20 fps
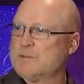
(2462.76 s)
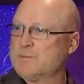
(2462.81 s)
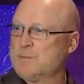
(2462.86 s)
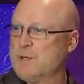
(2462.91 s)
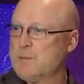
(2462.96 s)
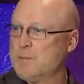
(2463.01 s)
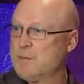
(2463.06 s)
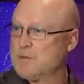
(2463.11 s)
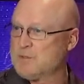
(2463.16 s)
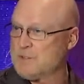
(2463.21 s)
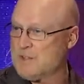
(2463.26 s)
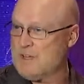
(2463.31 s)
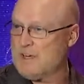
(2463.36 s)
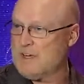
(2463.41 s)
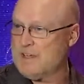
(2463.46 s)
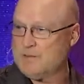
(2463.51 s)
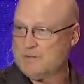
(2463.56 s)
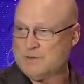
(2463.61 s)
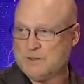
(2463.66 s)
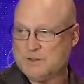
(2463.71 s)
in people's
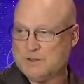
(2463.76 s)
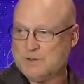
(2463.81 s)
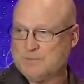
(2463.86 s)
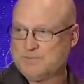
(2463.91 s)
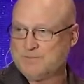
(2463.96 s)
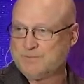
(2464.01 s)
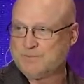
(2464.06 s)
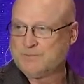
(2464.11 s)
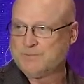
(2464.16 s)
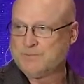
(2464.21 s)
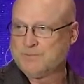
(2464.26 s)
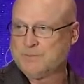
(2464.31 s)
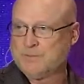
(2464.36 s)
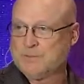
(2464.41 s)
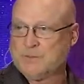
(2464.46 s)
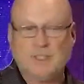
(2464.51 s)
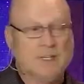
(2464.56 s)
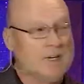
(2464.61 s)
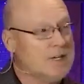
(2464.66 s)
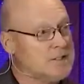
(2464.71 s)
lives
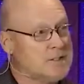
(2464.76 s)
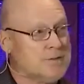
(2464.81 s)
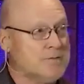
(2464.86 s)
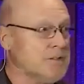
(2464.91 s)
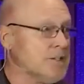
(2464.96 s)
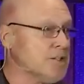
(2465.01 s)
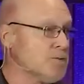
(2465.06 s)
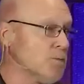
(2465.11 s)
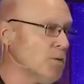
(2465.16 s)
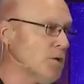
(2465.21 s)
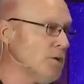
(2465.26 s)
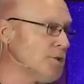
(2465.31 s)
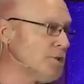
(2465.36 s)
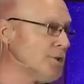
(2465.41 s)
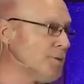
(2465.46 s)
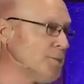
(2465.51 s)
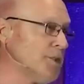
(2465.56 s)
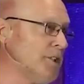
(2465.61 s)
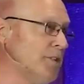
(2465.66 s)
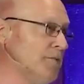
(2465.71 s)
because of this
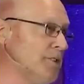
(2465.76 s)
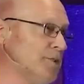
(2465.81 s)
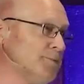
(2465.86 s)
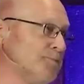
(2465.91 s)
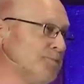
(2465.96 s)
worship, even.